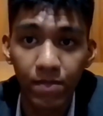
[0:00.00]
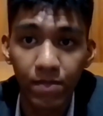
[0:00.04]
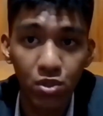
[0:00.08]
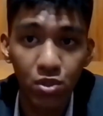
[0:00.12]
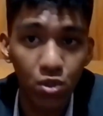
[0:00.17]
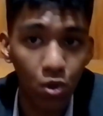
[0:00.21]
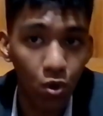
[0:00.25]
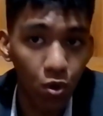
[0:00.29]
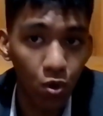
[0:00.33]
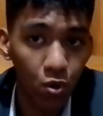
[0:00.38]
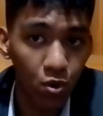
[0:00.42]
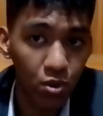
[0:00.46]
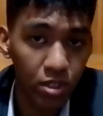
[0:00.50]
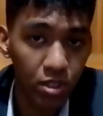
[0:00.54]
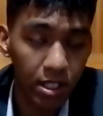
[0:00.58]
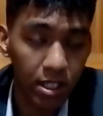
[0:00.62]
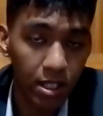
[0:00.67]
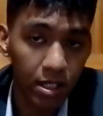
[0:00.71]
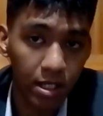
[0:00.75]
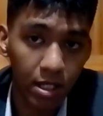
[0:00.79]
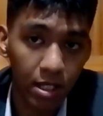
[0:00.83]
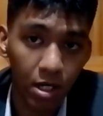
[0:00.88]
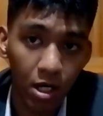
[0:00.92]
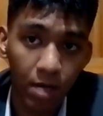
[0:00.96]
souls. They
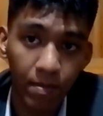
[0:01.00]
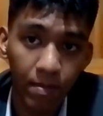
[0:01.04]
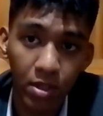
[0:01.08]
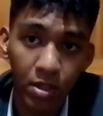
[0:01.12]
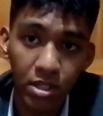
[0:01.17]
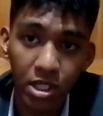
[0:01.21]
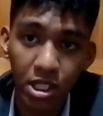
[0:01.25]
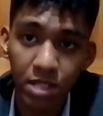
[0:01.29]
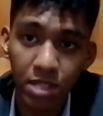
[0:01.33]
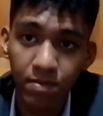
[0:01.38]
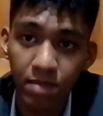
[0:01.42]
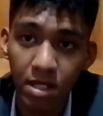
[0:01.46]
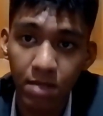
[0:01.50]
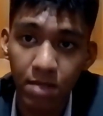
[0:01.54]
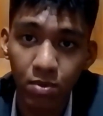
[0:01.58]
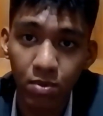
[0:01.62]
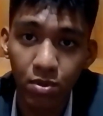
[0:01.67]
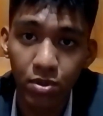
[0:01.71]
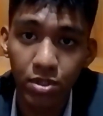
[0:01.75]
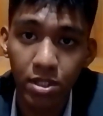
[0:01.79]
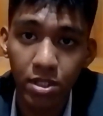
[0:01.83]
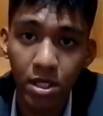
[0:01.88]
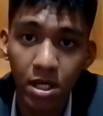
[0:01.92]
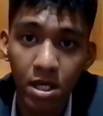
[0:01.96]
didn't care about these
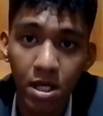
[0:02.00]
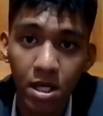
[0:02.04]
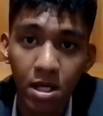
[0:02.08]
people's